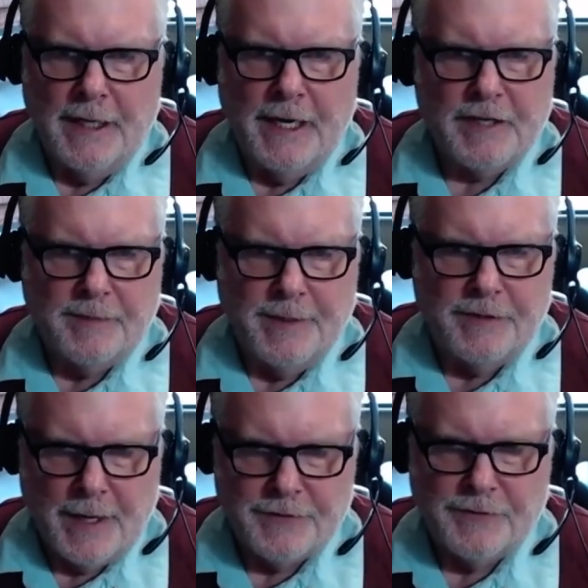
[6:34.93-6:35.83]
it has to be
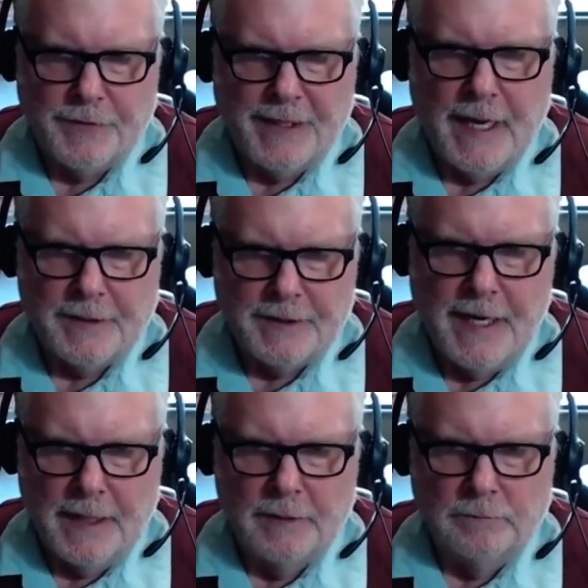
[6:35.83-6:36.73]
transferred to that
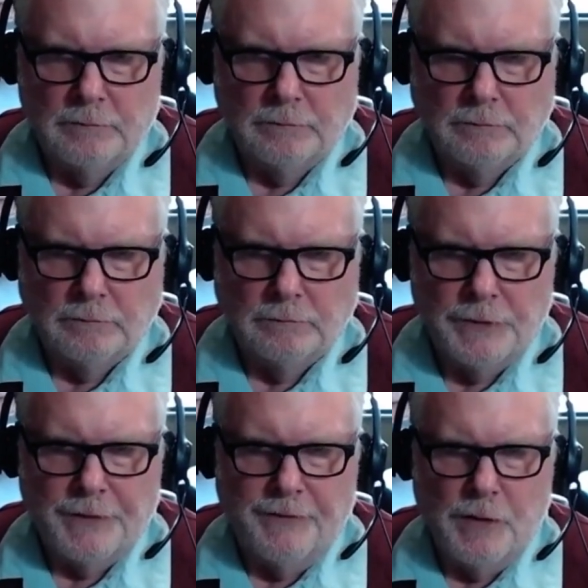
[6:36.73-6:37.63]
state,
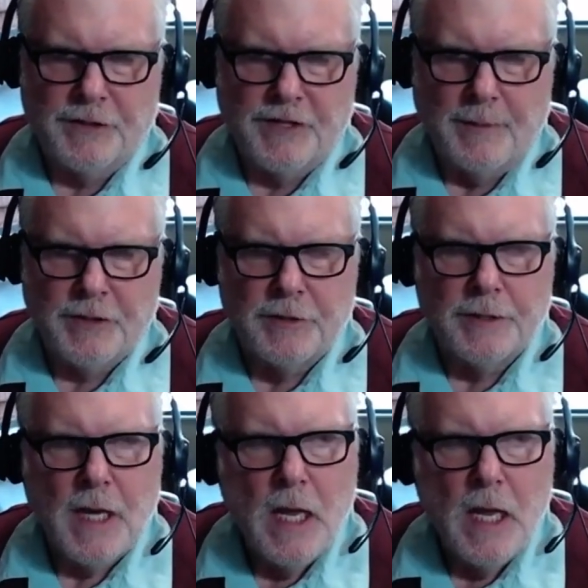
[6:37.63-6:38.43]
with few exceptions.